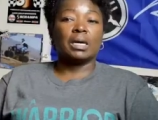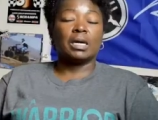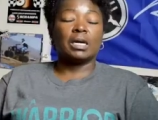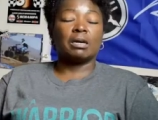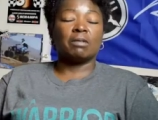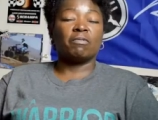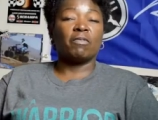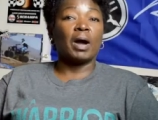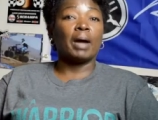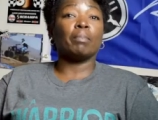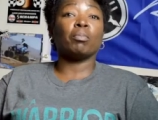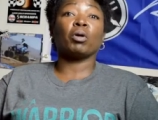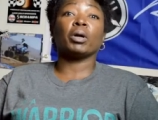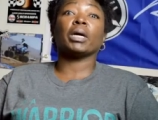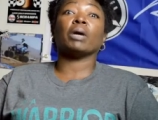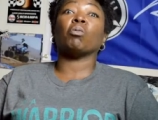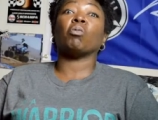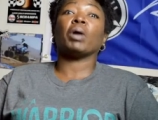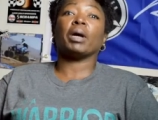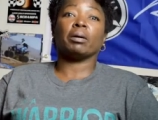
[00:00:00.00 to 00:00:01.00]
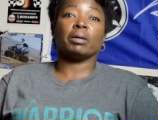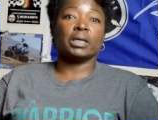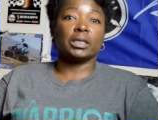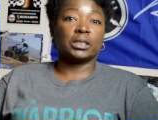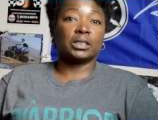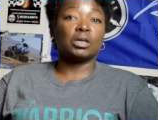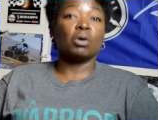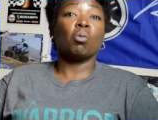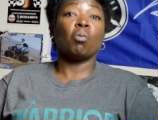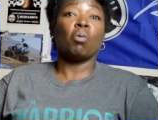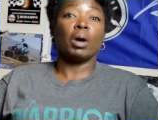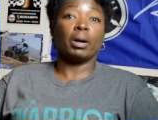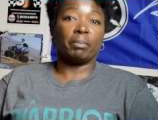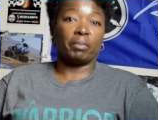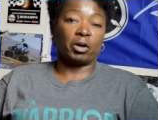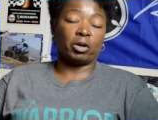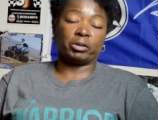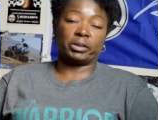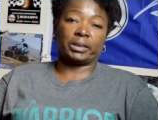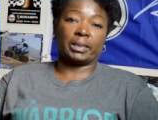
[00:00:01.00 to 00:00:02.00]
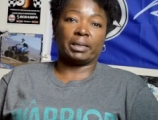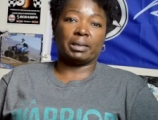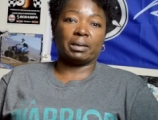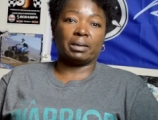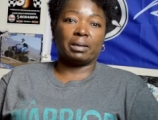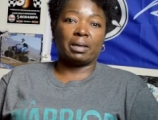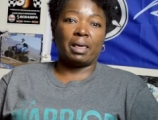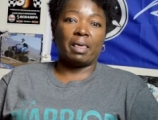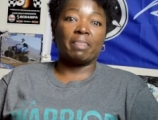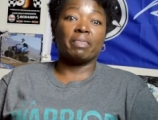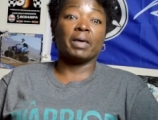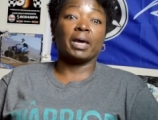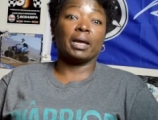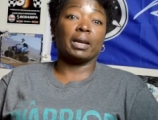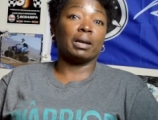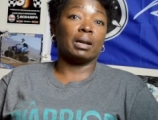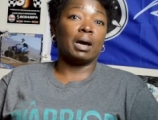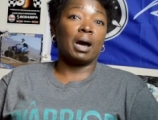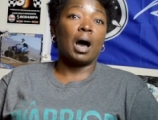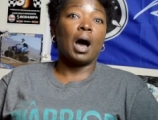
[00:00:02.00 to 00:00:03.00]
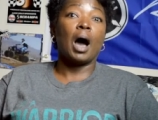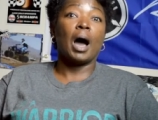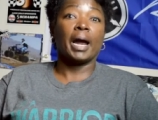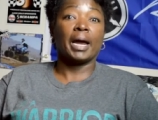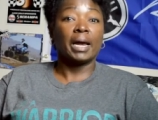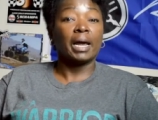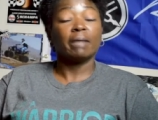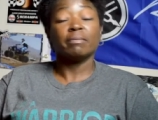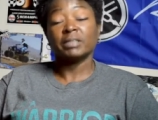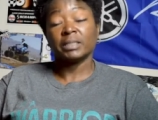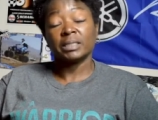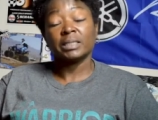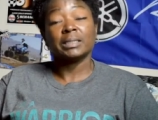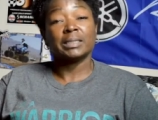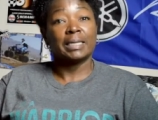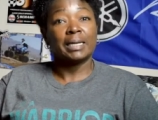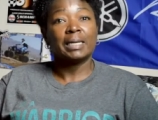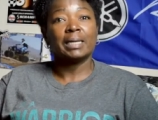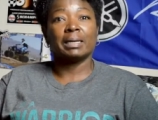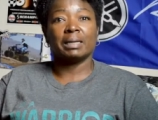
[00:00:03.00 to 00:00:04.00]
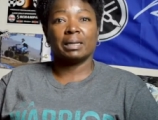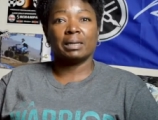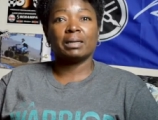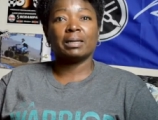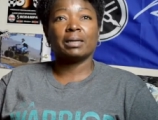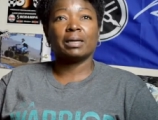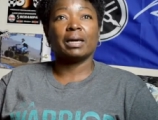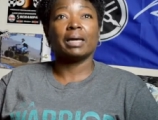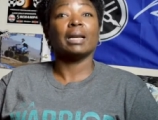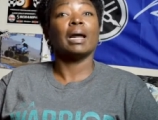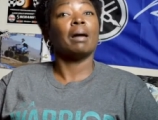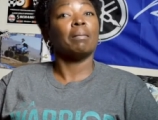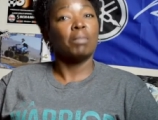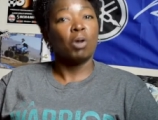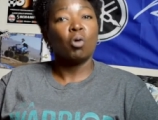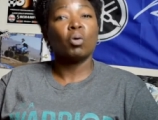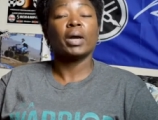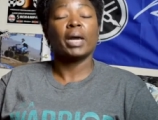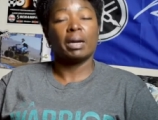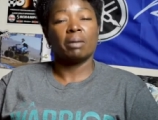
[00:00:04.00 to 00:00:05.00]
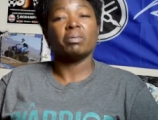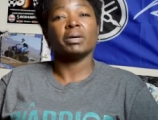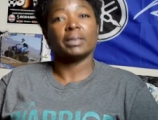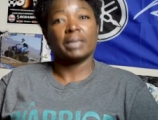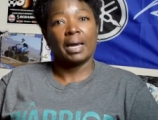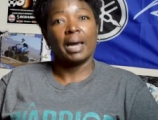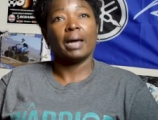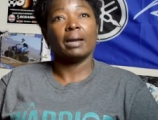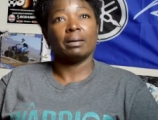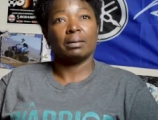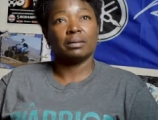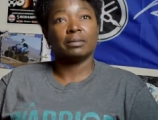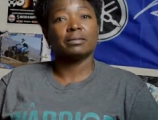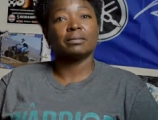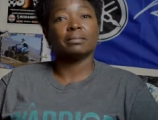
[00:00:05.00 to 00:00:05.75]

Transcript: if I bring awareness to one person, then I have succeeded and I'm okay with that.